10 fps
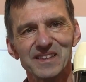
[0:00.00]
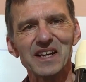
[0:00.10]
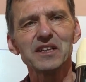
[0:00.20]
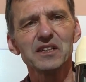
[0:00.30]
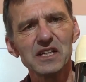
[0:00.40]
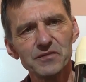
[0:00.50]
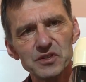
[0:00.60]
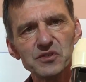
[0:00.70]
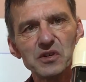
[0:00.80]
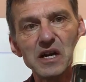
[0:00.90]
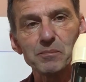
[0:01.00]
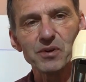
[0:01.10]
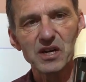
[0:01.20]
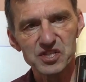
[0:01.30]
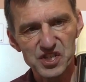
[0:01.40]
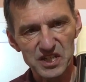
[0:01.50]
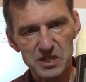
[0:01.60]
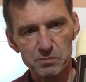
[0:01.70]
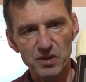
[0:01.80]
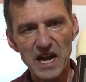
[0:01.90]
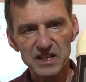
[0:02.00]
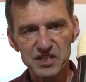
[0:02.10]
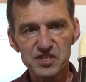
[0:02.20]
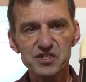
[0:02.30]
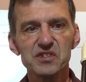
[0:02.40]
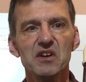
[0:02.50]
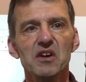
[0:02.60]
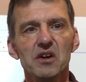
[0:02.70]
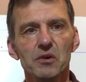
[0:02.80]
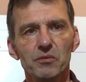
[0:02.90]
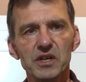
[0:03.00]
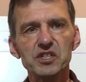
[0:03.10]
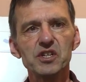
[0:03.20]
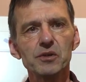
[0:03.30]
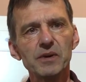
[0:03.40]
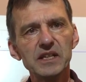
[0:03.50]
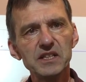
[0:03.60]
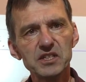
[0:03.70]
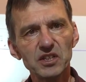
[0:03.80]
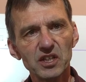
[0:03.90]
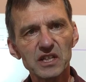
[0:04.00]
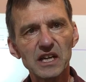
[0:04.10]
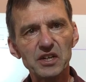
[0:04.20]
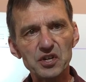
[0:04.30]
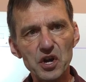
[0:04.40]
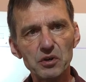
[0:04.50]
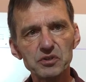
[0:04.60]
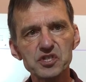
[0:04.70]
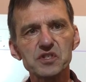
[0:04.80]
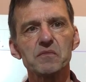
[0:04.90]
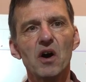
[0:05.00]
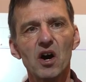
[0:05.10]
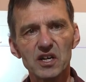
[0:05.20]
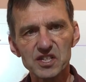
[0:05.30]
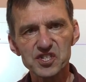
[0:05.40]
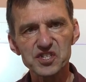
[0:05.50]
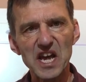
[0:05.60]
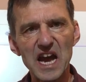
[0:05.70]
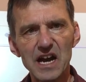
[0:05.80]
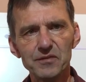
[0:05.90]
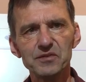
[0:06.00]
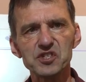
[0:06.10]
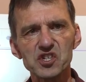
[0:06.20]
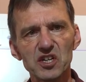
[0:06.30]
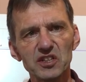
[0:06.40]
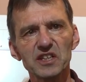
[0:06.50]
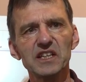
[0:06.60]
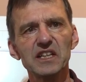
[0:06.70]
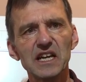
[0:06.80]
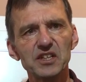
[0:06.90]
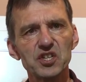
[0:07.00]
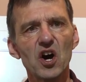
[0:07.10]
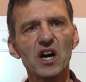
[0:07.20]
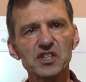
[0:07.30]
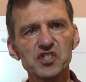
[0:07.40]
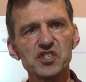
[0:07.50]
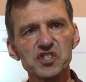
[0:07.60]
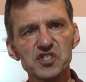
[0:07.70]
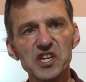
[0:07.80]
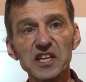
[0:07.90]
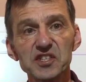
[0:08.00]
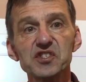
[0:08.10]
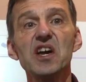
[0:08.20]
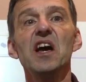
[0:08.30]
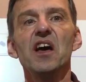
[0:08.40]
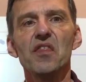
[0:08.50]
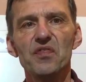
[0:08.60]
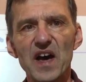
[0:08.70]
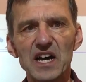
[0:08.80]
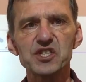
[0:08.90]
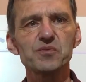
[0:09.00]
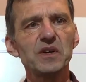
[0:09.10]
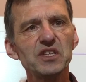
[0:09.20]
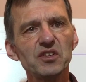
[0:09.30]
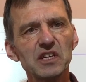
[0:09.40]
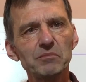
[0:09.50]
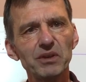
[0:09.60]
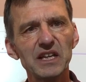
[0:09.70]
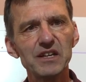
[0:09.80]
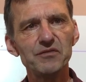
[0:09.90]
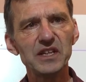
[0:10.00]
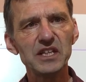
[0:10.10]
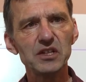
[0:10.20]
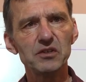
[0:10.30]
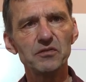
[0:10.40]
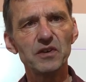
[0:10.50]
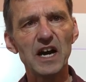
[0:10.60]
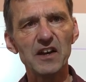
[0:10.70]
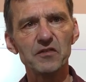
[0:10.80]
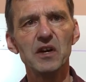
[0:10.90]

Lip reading: That'll give you a project to practice. When you're ready to look at notes on a staff and start looking at dots and sticks, that's when you can play video 5.